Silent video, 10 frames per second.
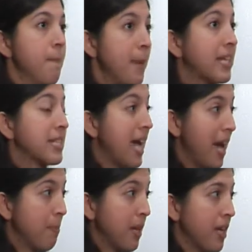make us
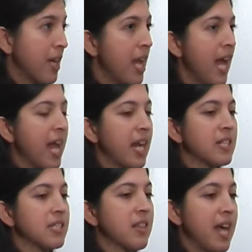happy,
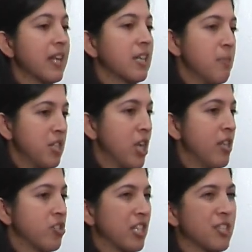and that could be challenging.